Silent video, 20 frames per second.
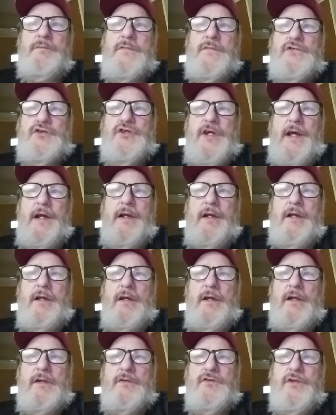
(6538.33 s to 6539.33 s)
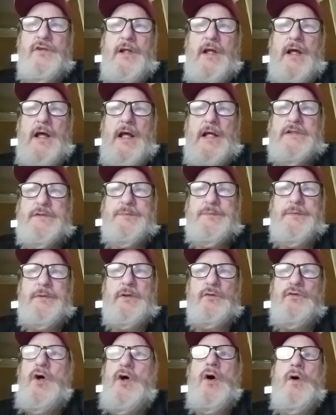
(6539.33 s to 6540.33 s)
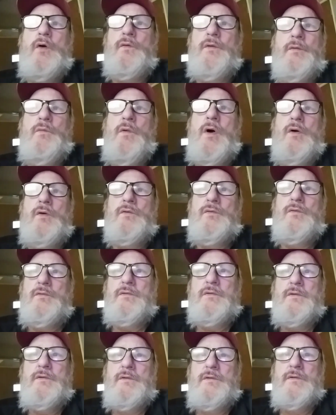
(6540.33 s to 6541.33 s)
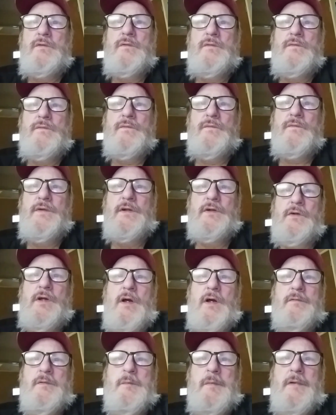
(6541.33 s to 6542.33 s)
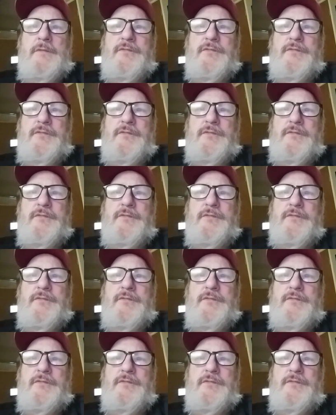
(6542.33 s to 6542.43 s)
The check to the hospital. No, it won't. It'll come to